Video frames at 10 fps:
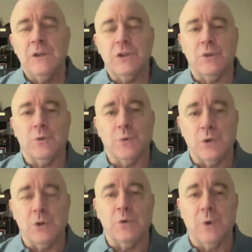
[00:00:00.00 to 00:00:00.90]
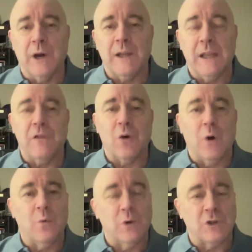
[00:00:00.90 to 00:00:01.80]
to do what he
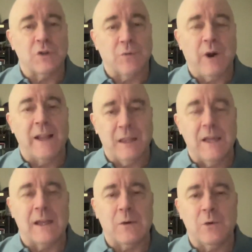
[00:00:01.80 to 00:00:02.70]
thought was the right thing,